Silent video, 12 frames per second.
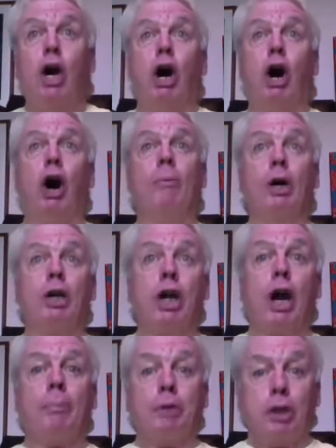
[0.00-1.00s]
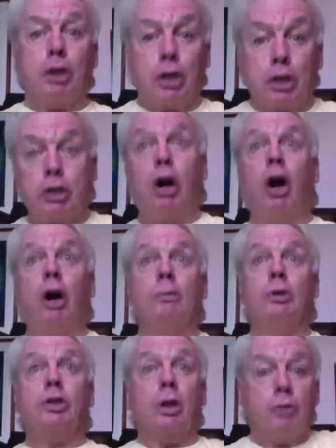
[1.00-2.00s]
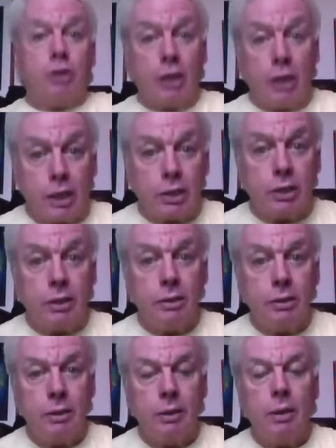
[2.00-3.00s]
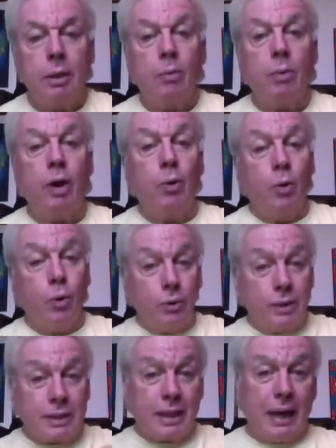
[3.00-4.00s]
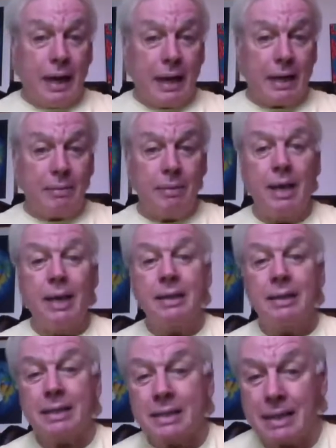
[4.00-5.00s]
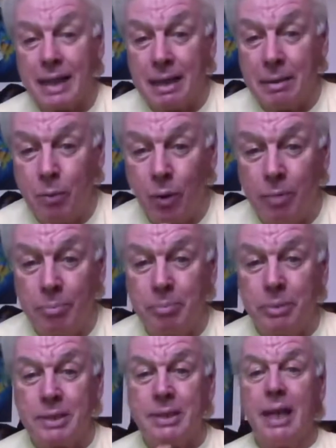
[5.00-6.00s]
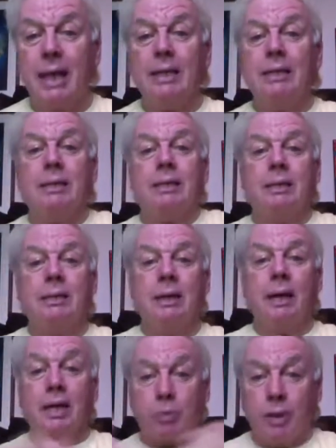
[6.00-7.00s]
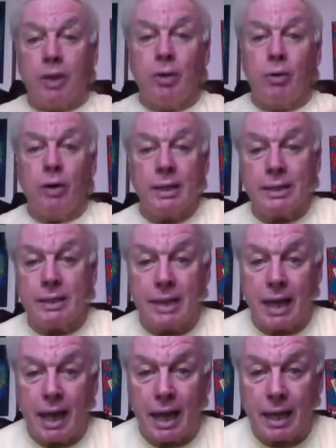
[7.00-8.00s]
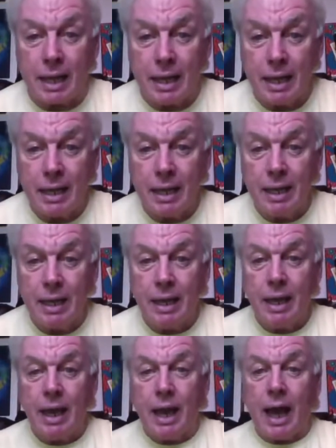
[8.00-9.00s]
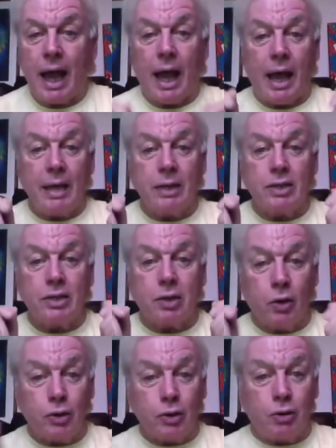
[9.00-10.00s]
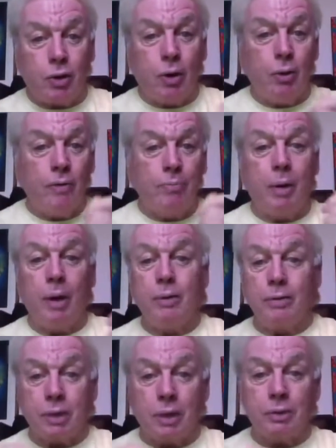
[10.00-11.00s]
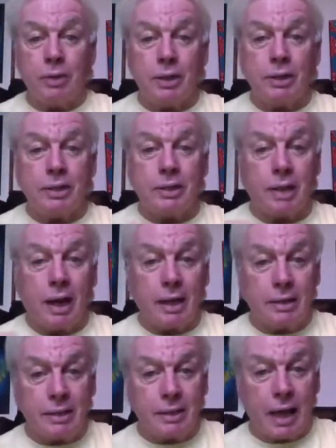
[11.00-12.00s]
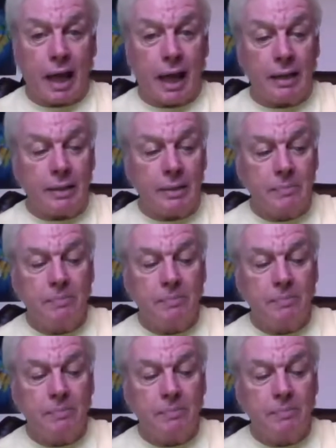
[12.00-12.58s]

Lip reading: I'm a capitalist, I'm a socialist, when all the time the same 1%, as we call it today, has control of both socialist societies and